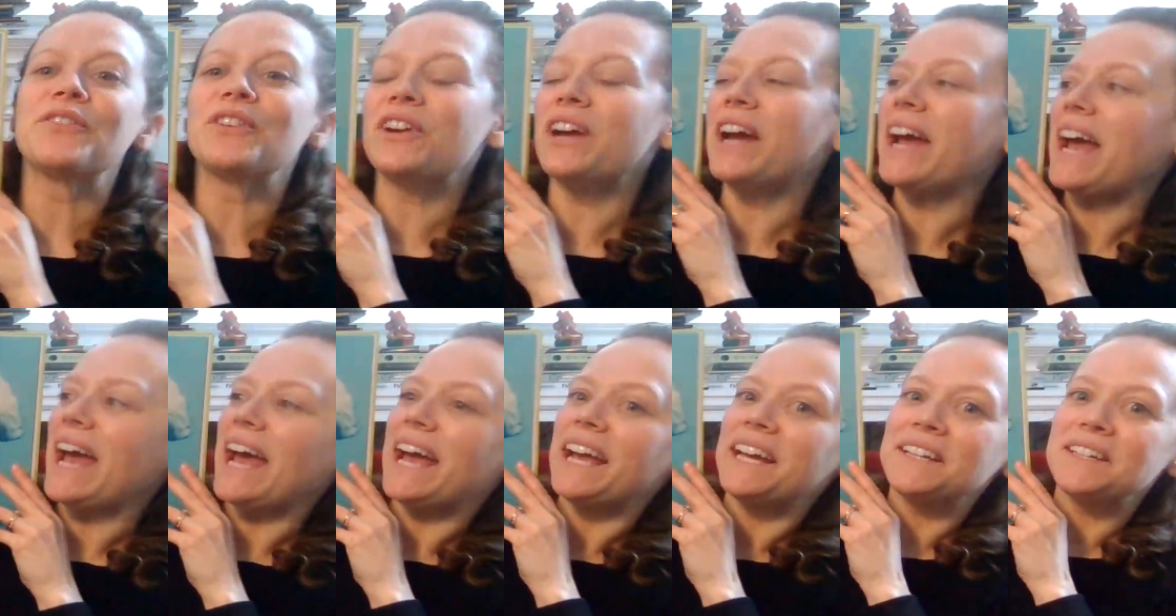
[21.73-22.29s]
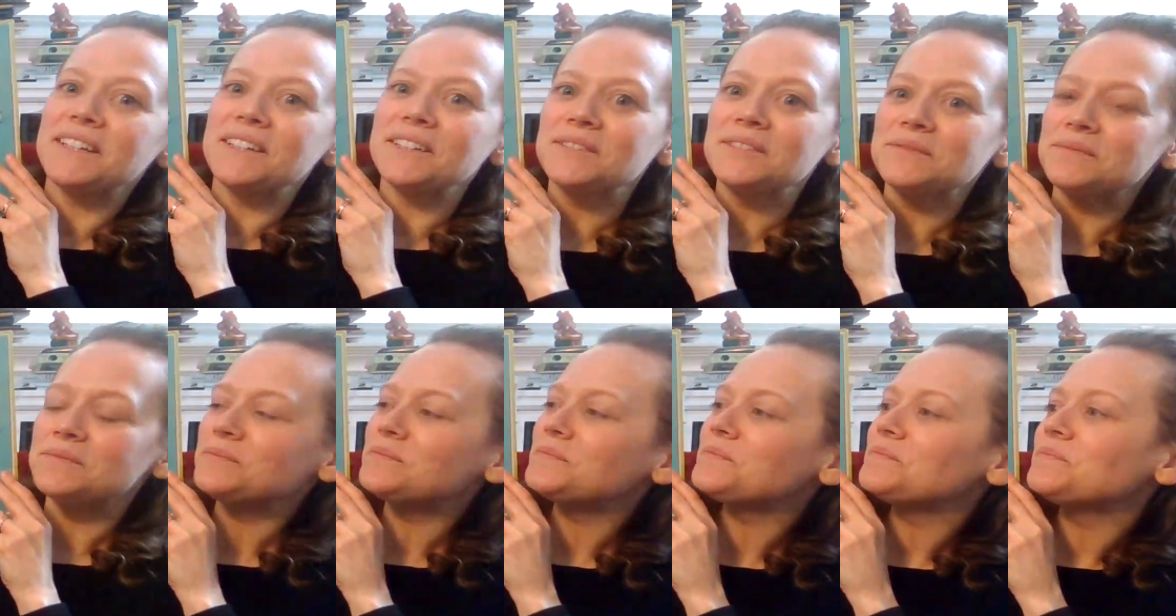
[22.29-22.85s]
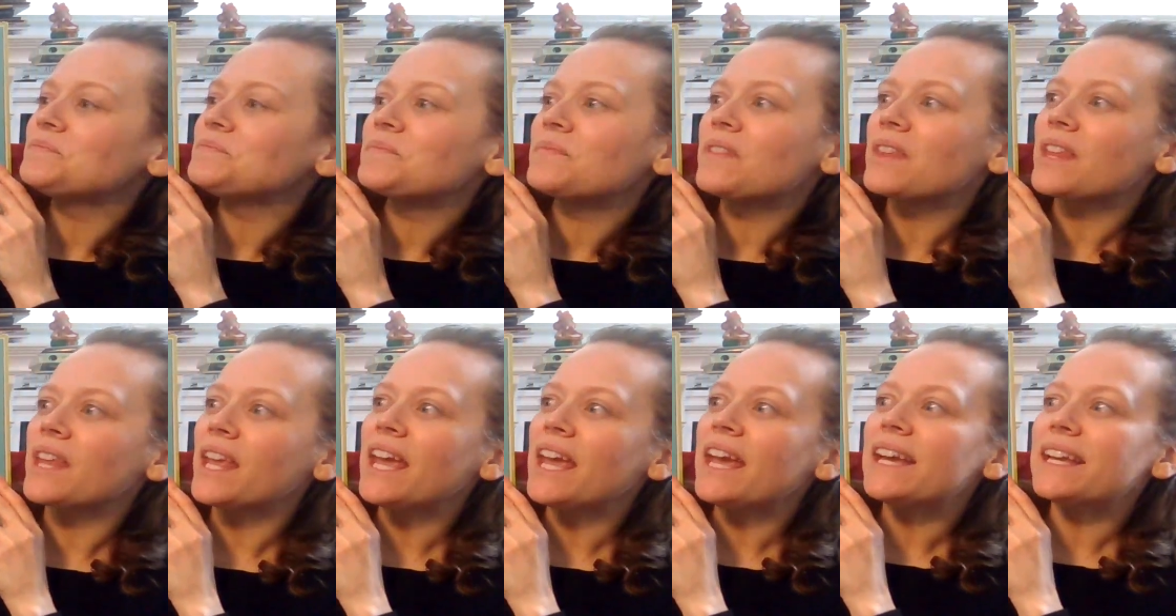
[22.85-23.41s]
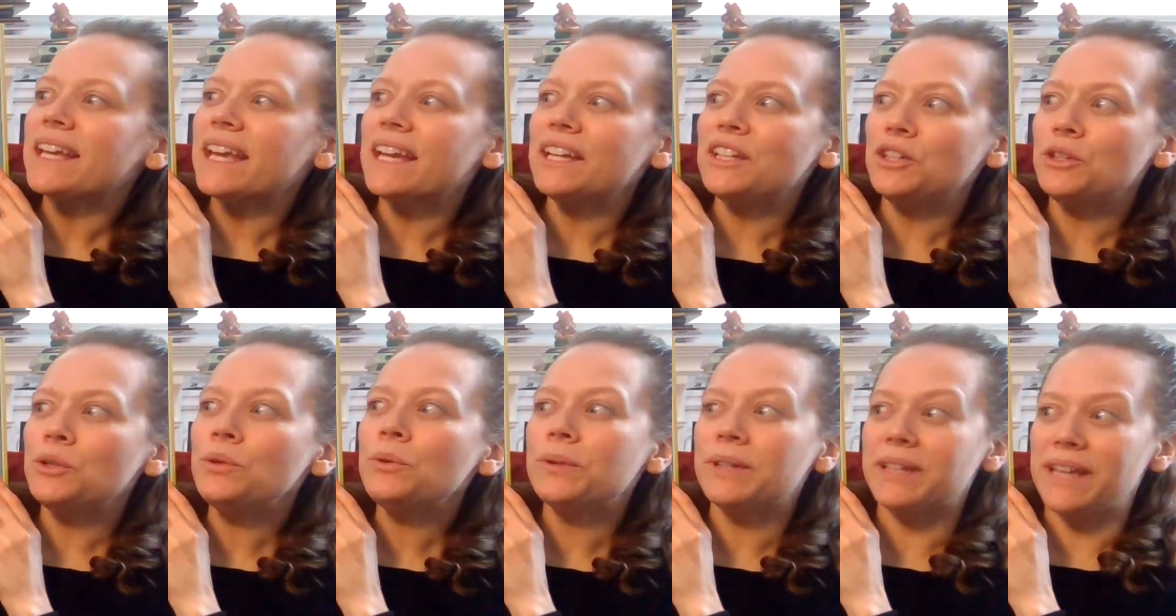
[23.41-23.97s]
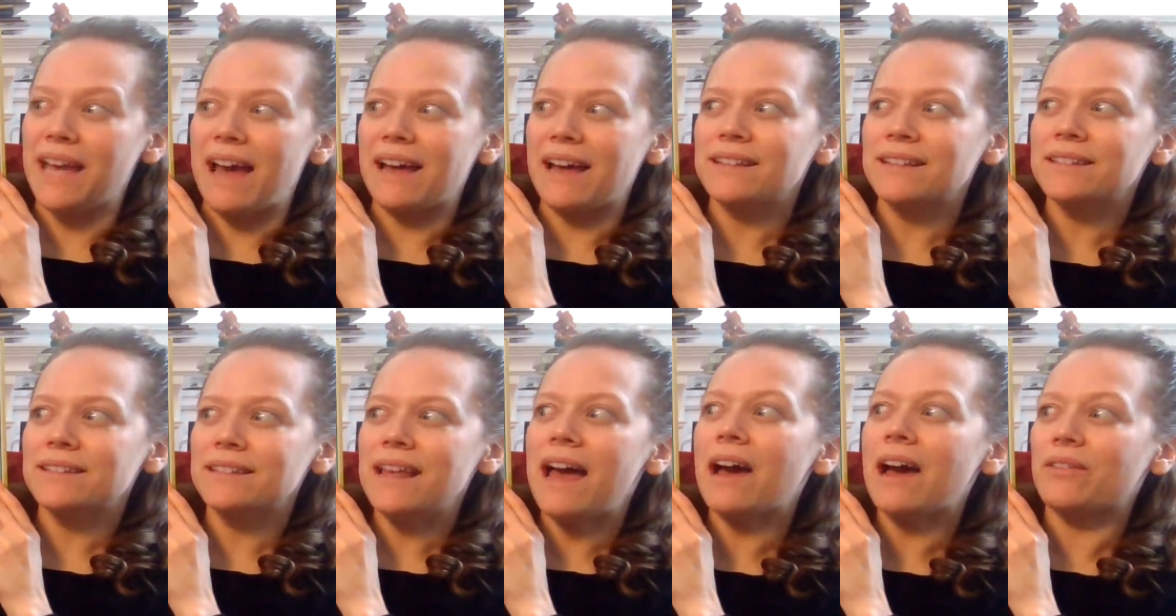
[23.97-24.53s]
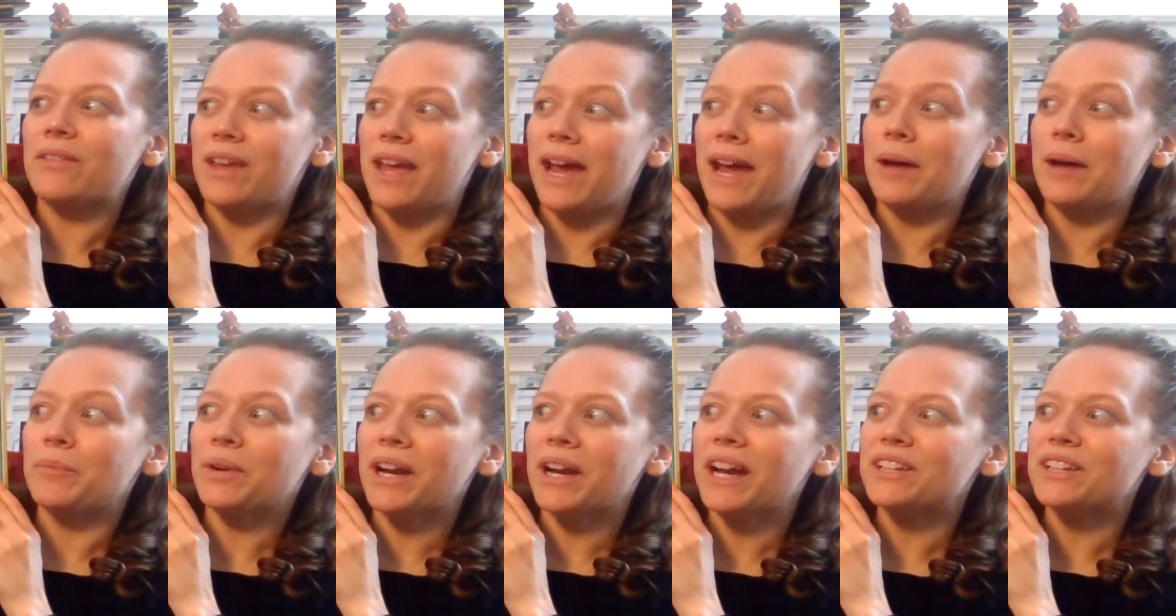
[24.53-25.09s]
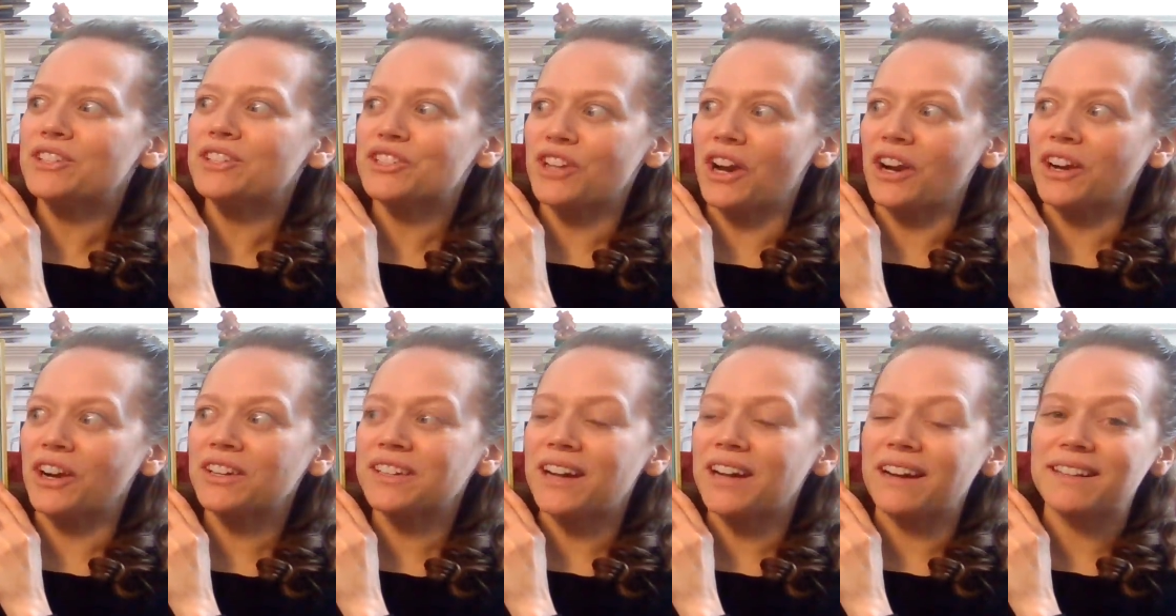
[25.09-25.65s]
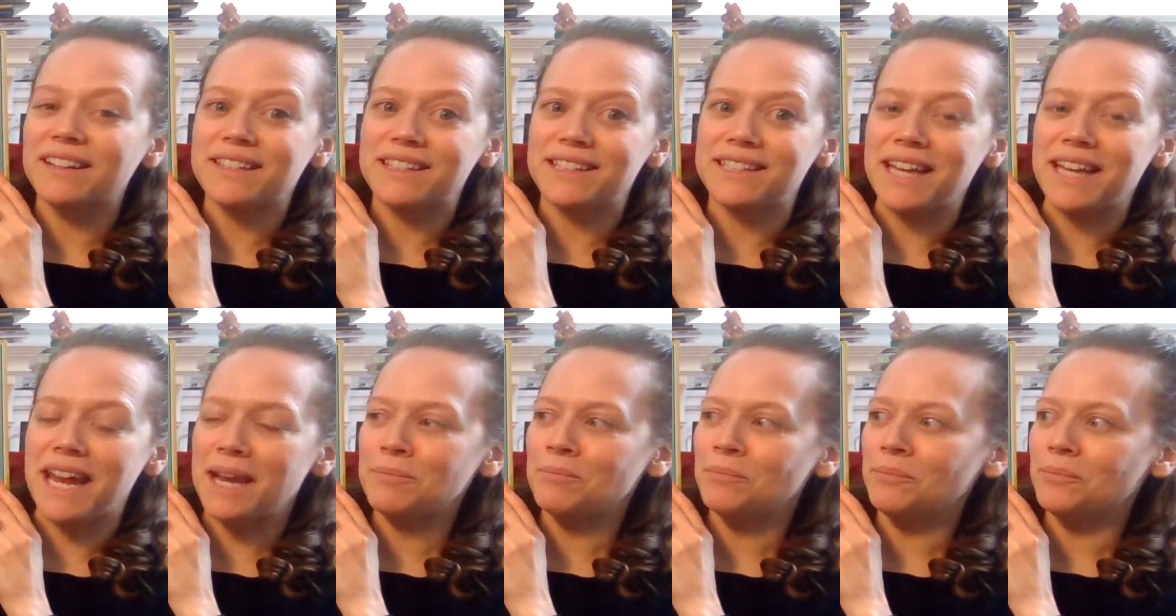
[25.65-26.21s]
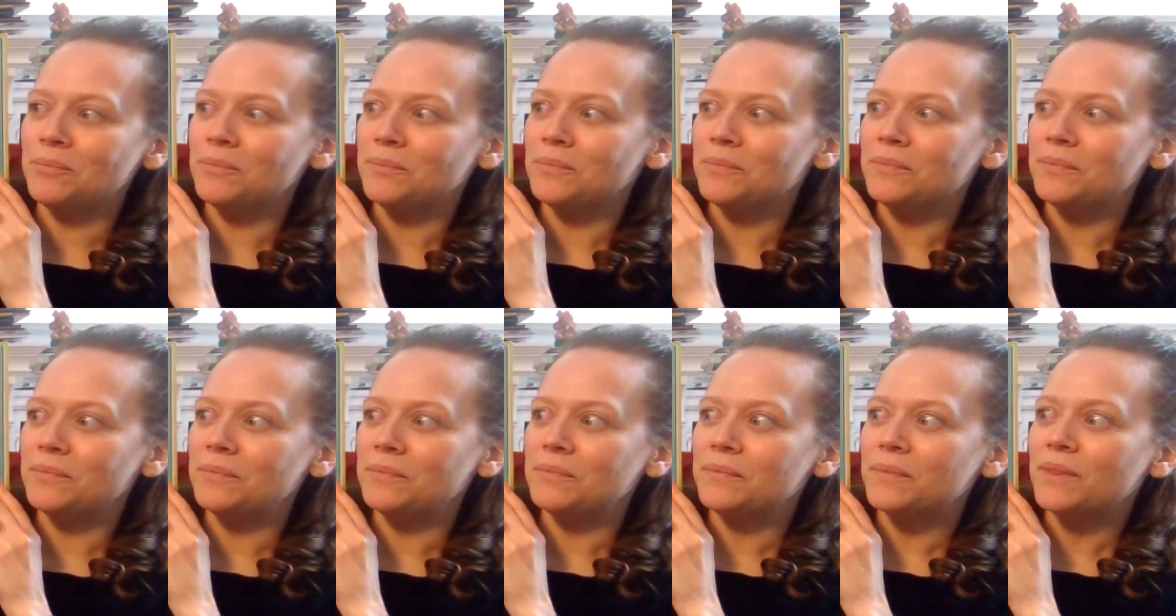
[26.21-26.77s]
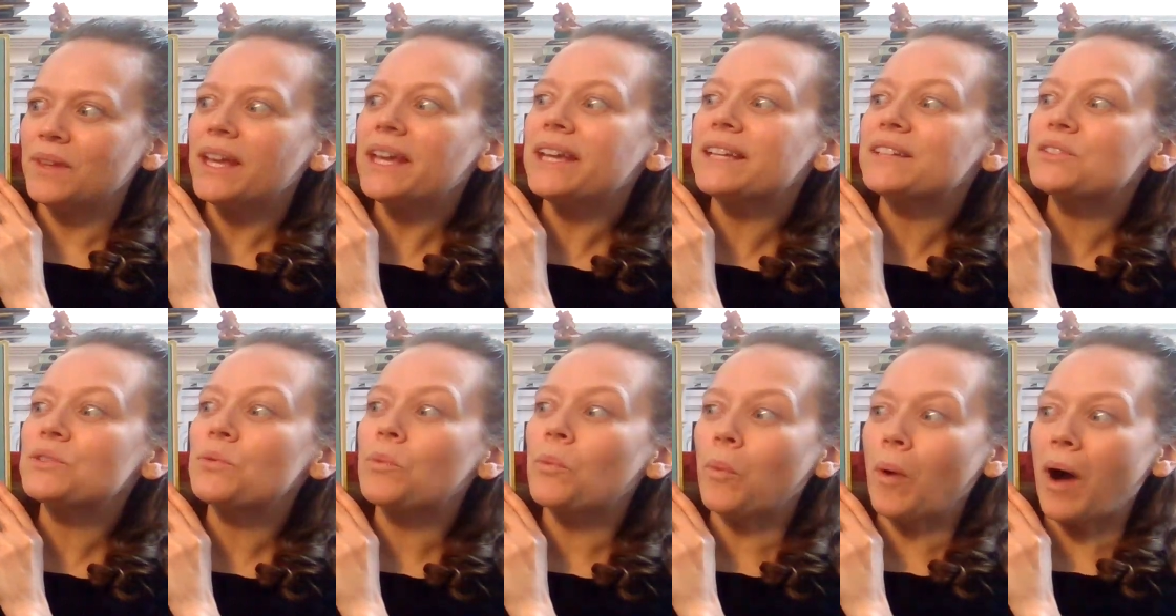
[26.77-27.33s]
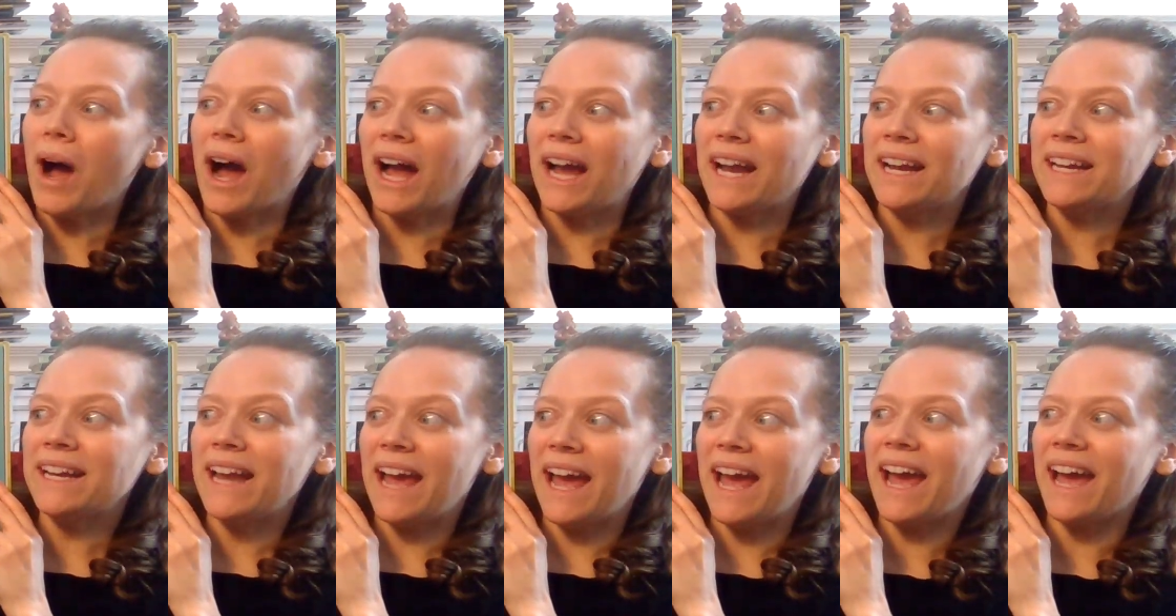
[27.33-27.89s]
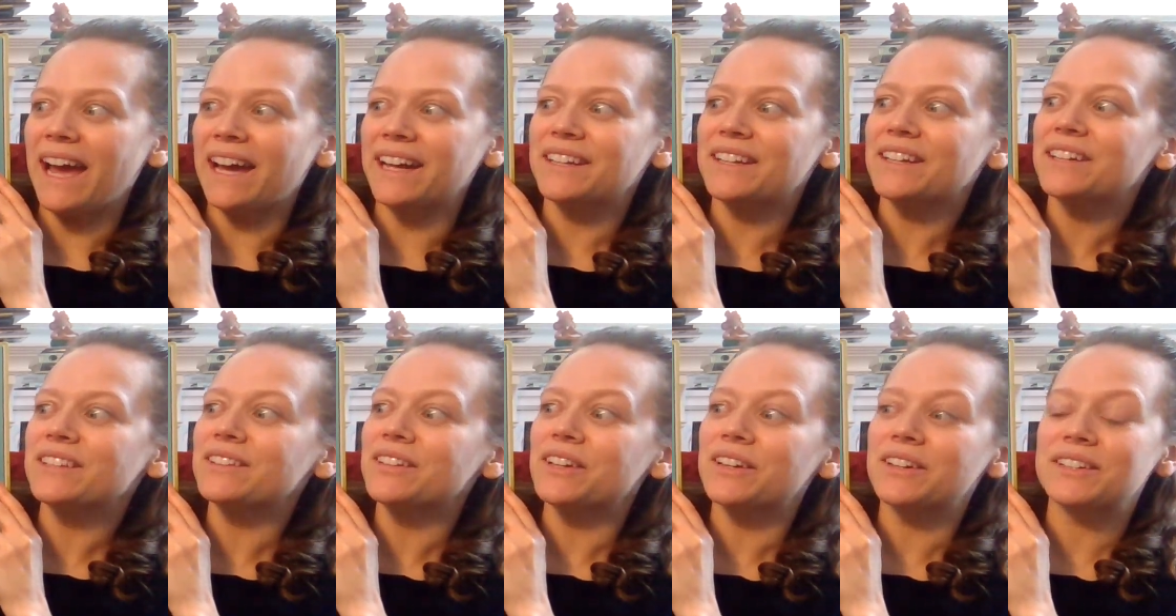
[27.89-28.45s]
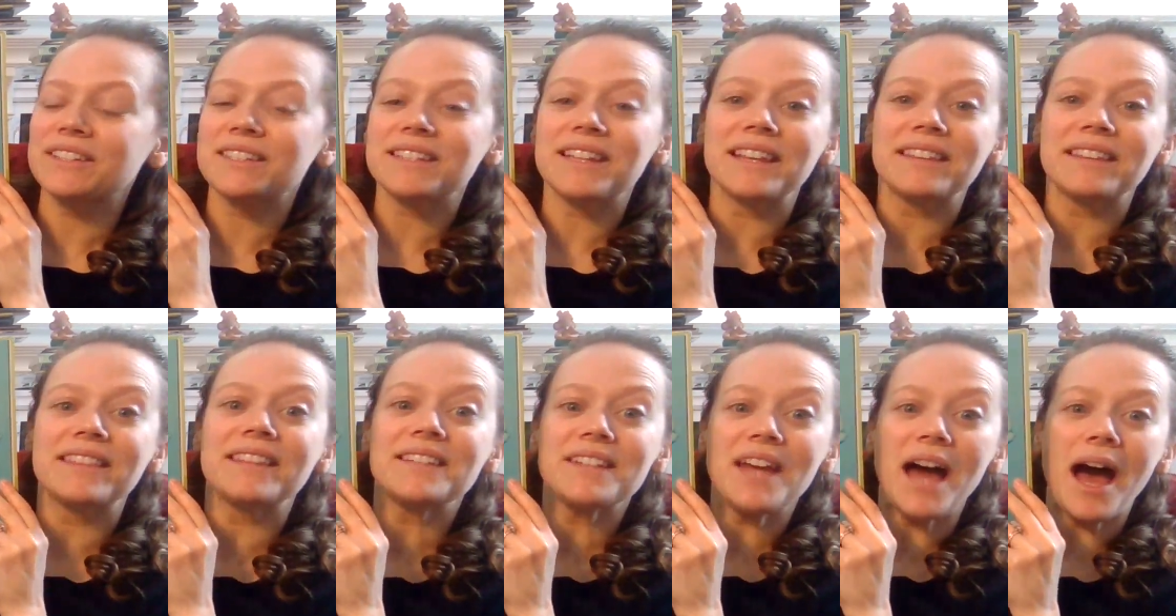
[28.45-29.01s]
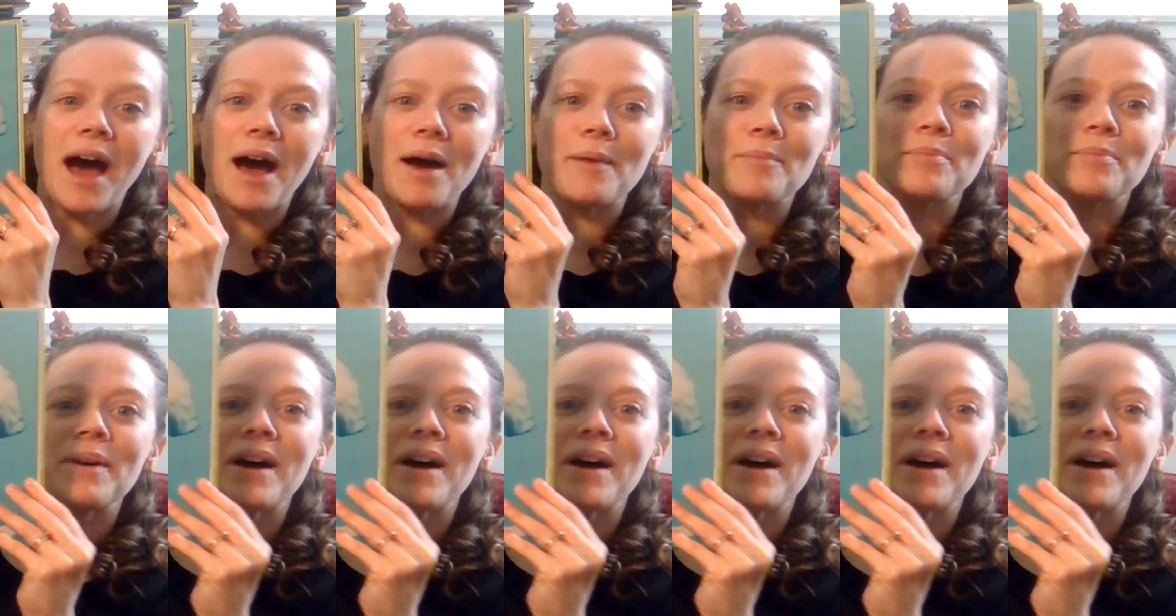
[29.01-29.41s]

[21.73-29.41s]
for a head. Can you guess how the hammerhead shark got its name? Its wide head looks like the top